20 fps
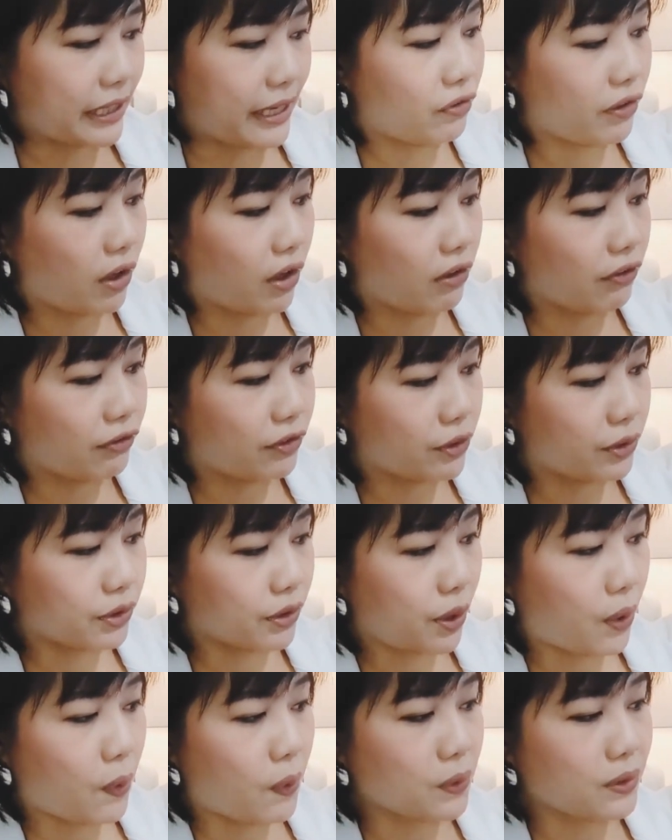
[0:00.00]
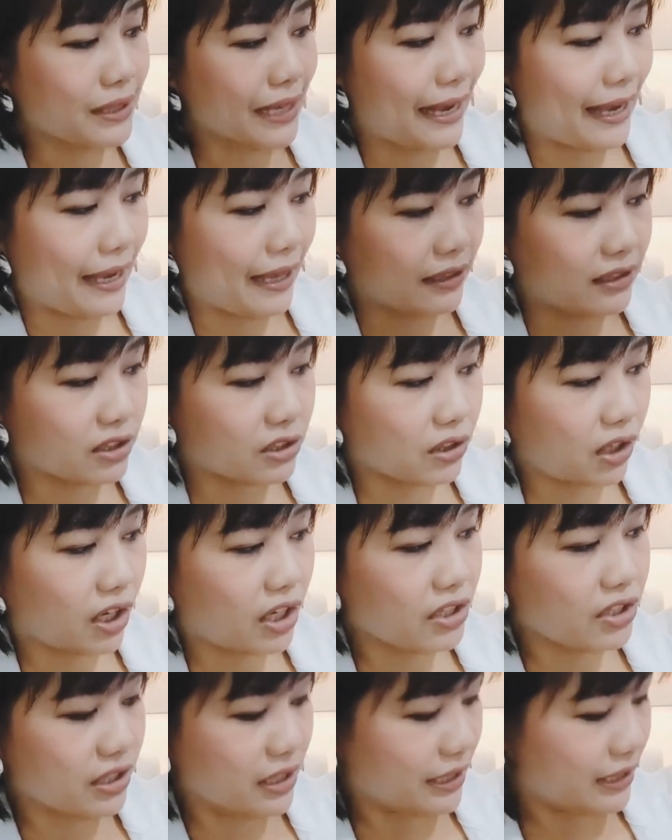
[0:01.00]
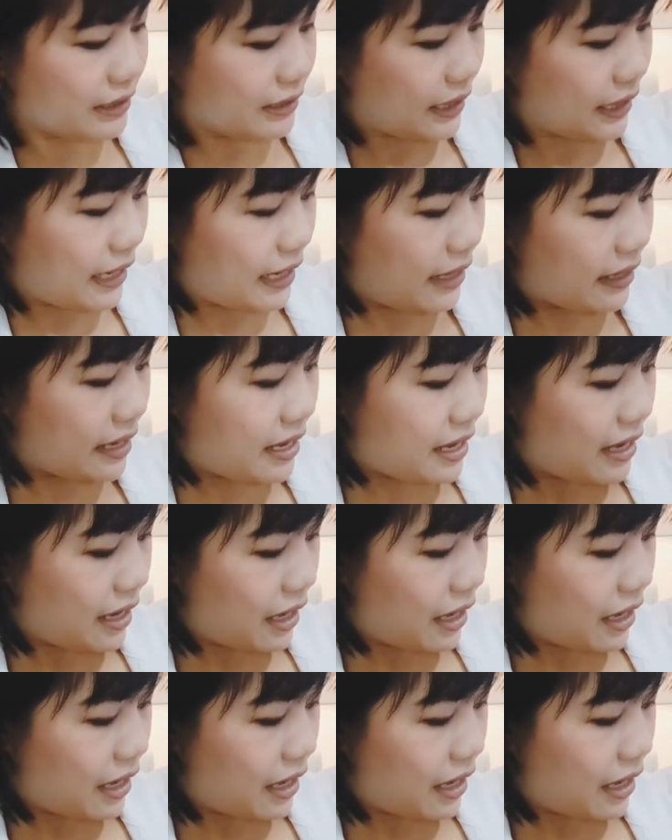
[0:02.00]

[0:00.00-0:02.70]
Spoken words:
overall fructose and starch intake,